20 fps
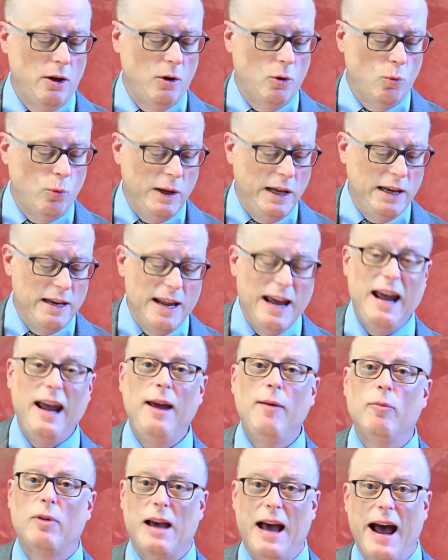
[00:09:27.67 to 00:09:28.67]
We
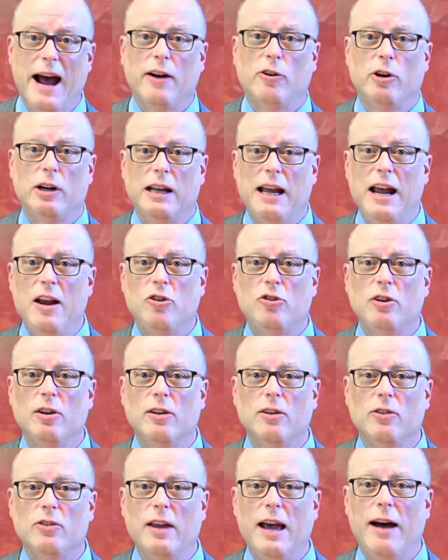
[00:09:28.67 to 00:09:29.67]
name
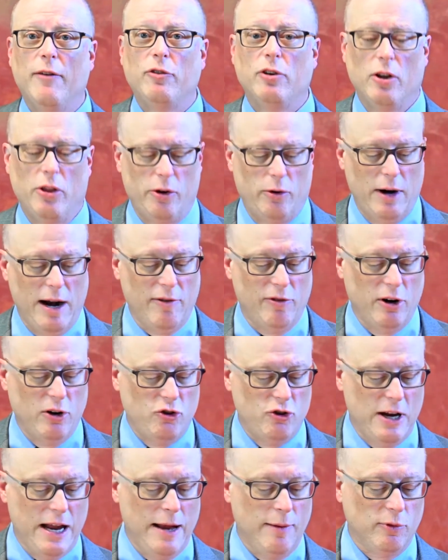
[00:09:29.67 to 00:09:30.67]
congregations after the Reverend
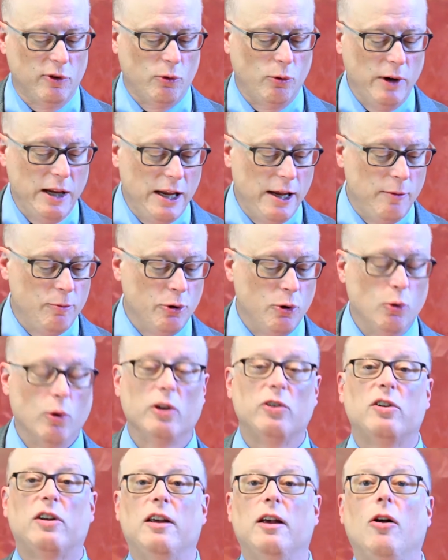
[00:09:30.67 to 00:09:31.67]
James Reeb, who
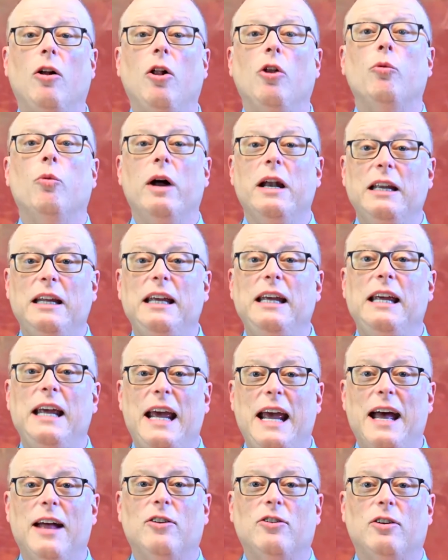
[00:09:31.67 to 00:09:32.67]
was killed when
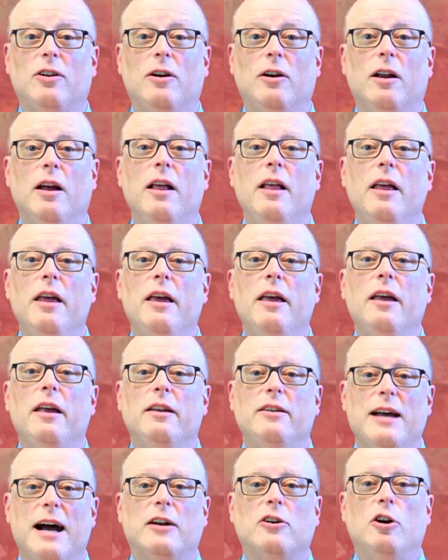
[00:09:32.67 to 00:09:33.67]
he answered
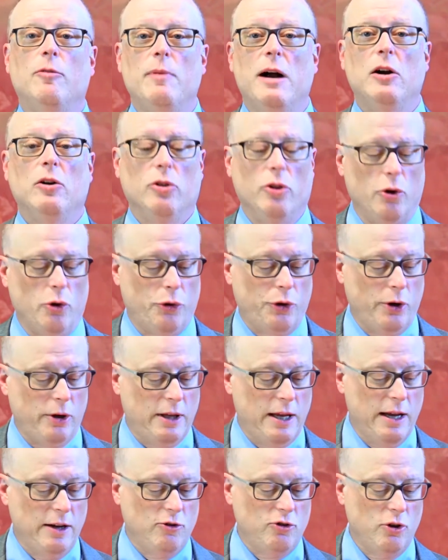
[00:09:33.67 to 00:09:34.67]
Dr. Martin Luther
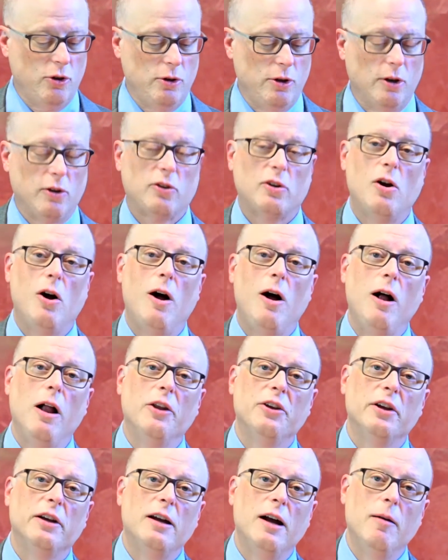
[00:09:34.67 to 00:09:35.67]
King Jr.'s call
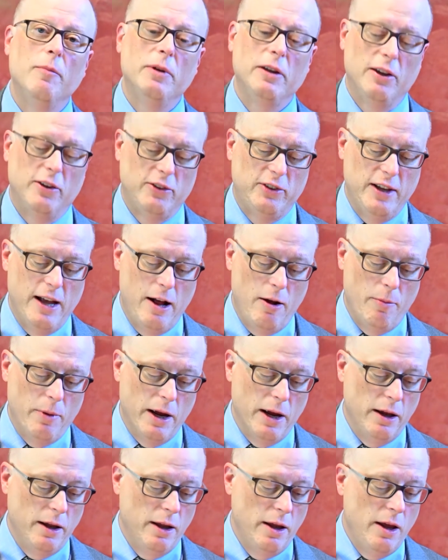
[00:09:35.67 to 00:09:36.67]
to come to
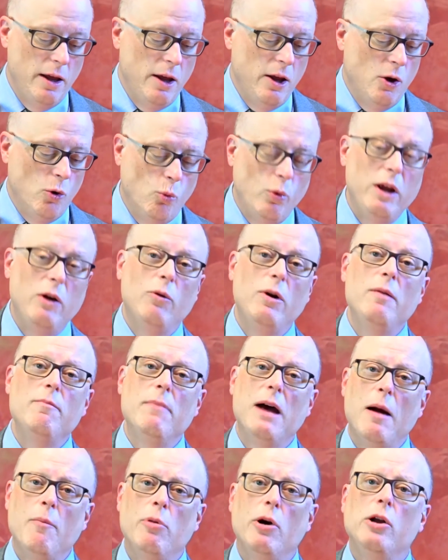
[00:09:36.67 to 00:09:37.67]
Selma. We
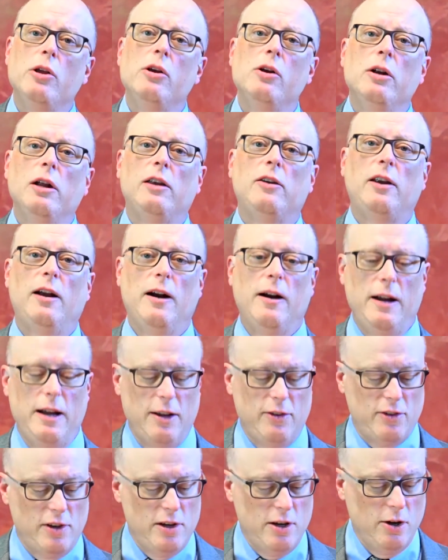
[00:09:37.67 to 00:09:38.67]
remember
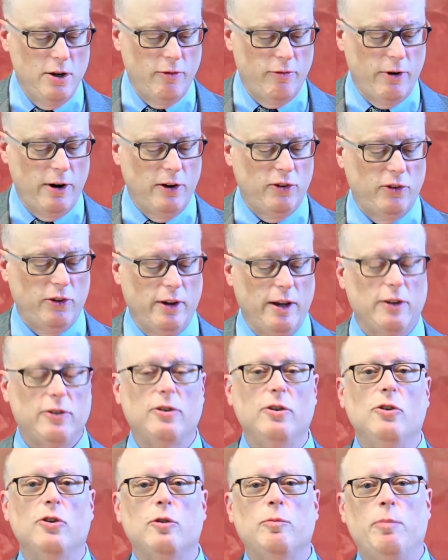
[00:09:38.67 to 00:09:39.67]
Unitarians and Universalists
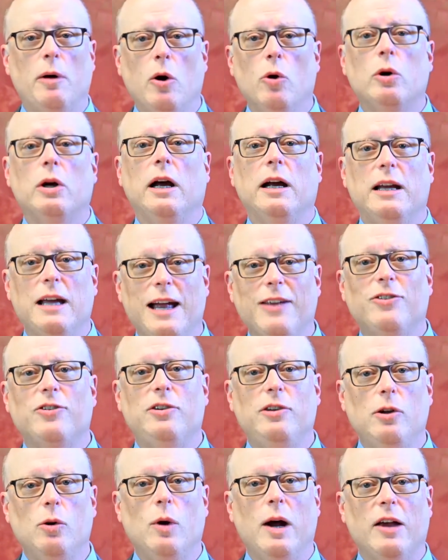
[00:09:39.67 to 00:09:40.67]
who spoke
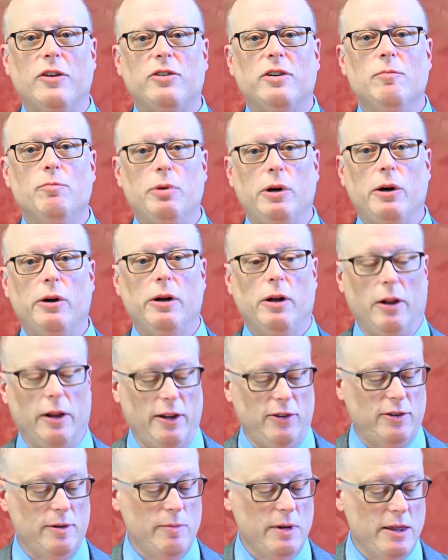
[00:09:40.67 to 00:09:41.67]
against U.S.
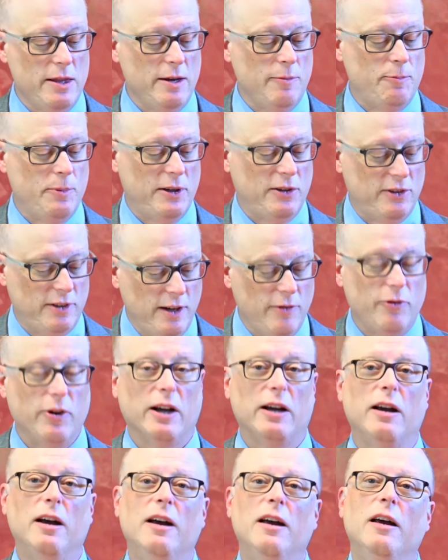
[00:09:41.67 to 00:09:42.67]
imperialism in the
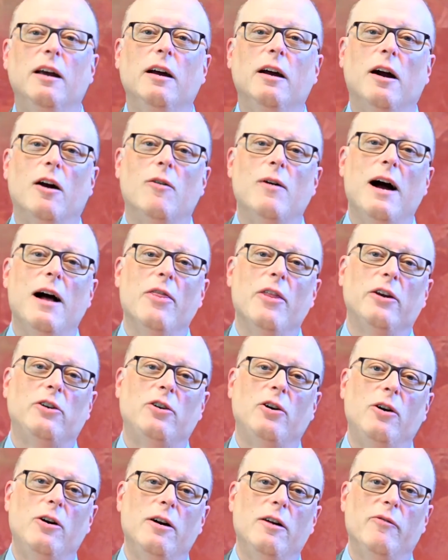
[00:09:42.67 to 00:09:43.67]
Pacific around the
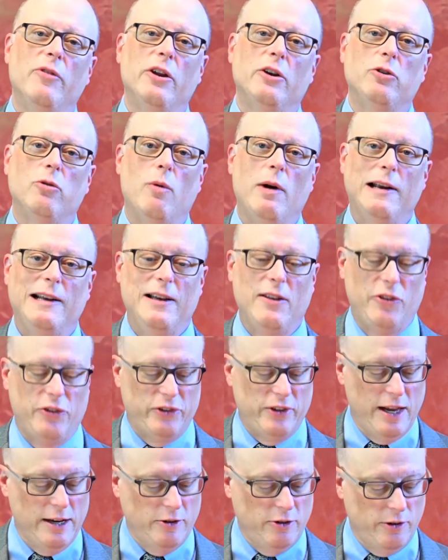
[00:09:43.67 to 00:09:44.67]
turn of the 20th
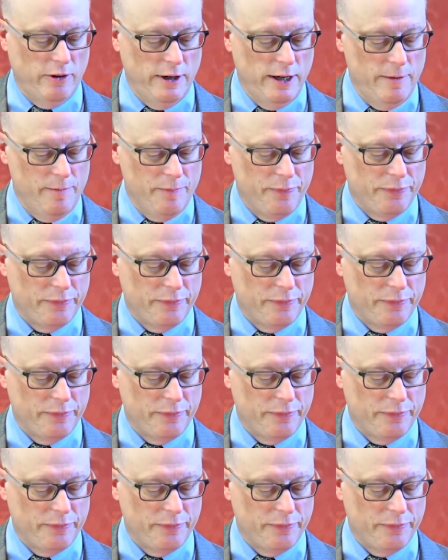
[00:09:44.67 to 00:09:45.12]
century.